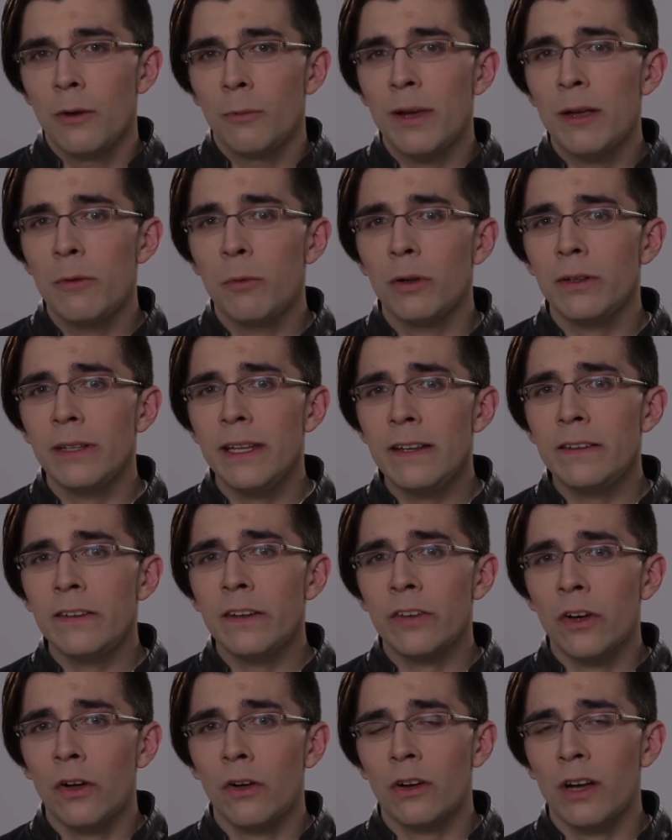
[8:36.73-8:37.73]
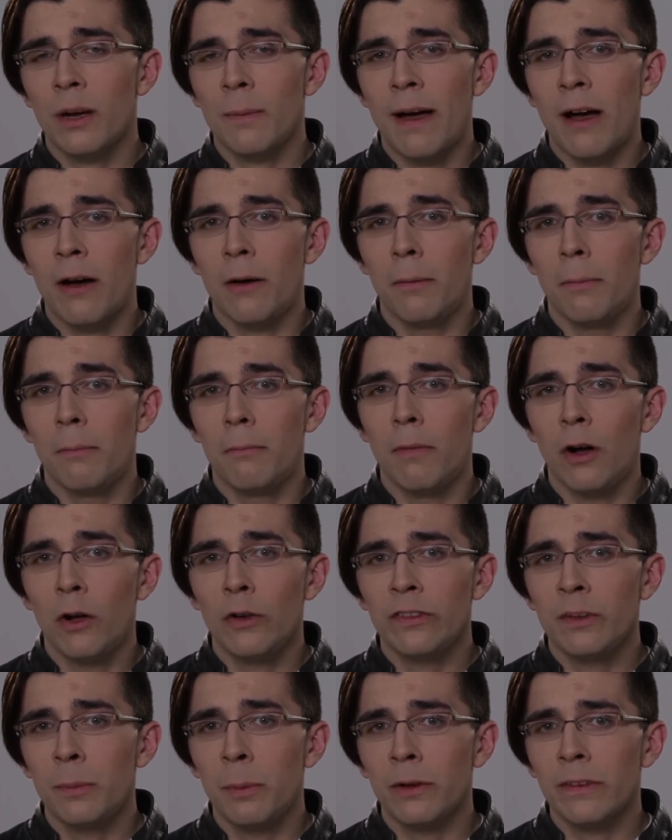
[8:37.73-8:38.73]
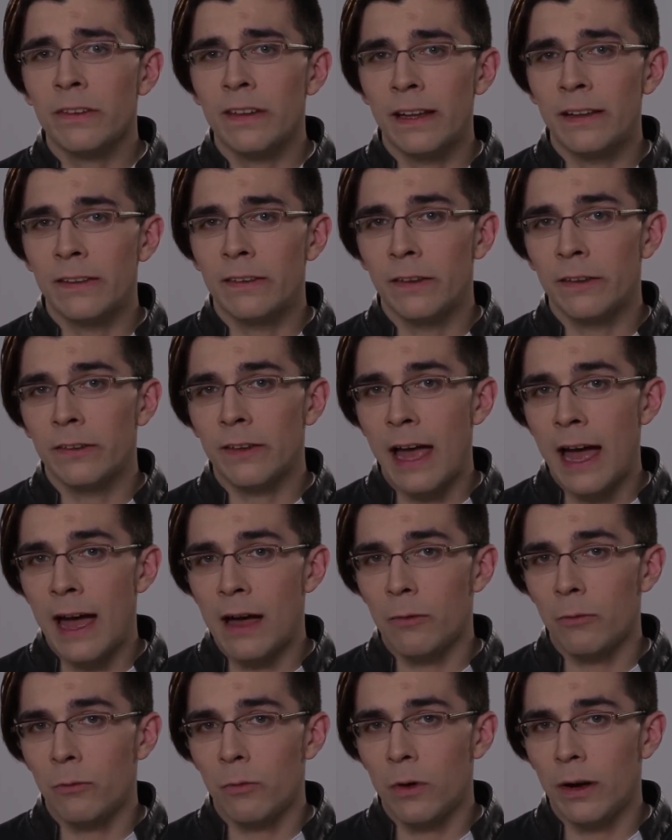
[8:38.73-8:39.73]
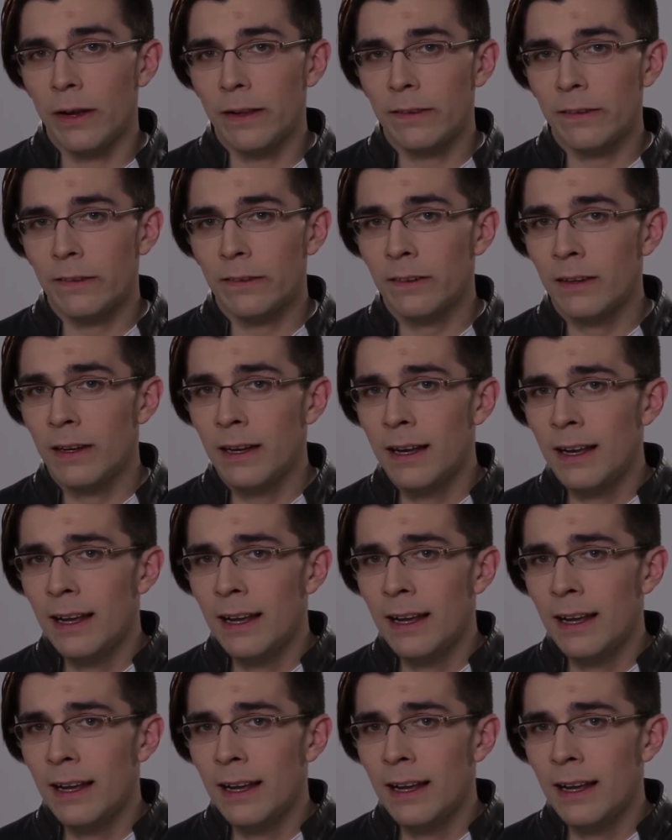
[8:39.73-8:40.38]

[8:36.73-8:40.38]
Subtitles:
we will need to talk about multiple tenses at once.